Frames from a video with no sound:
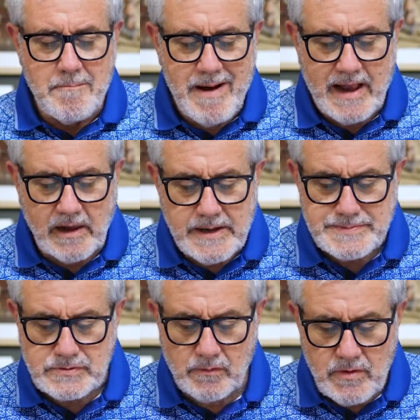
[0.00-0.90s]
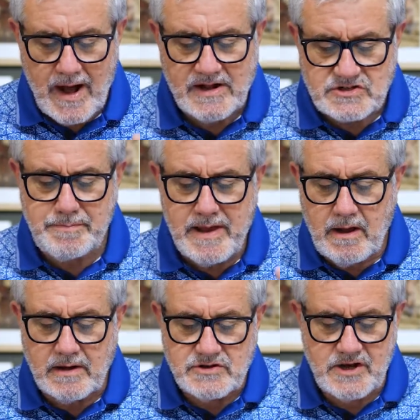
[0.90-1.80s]
my lips will not
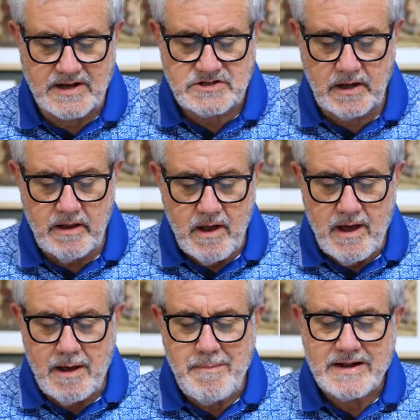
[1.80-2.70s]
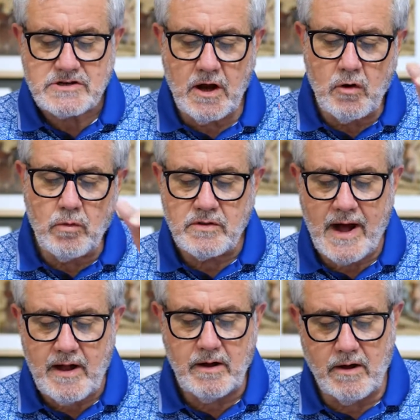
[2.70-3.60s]
speak unjustly and my tongue will
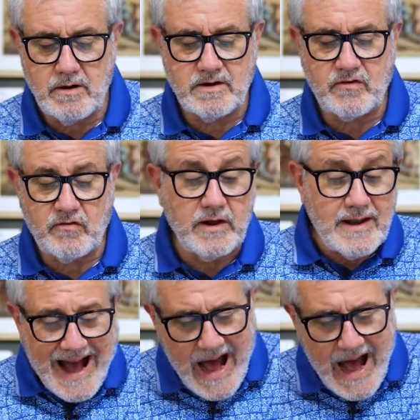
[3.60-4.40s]
not utter deceit.